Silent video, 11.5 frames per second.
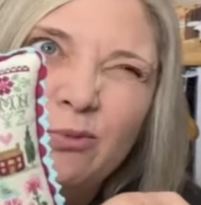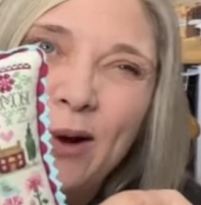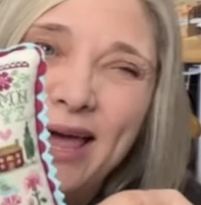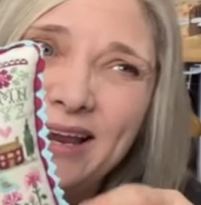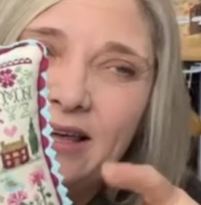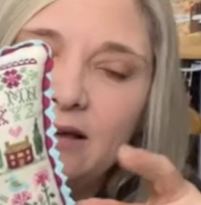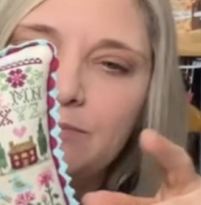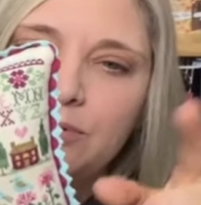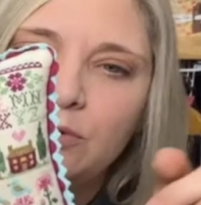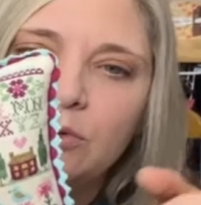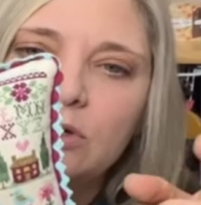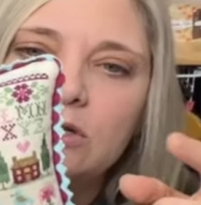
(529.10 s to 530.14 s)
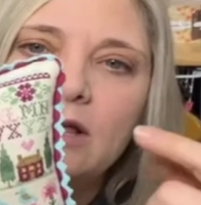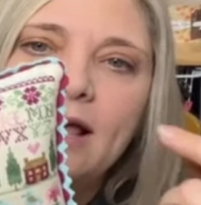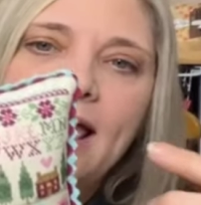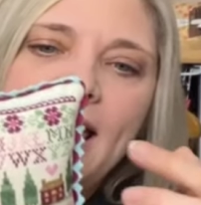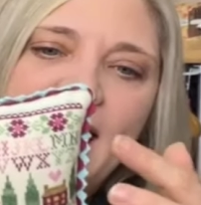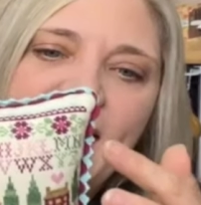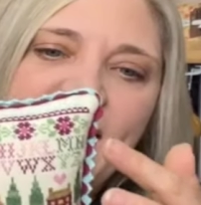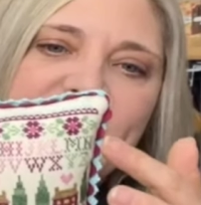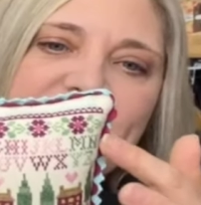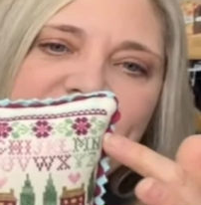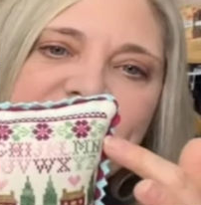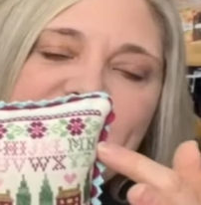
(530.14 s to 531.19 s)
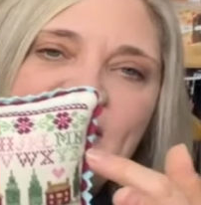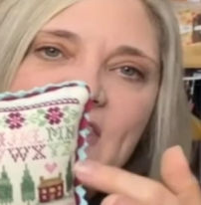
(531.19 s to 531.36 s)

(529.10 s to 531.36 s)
wading pool, and then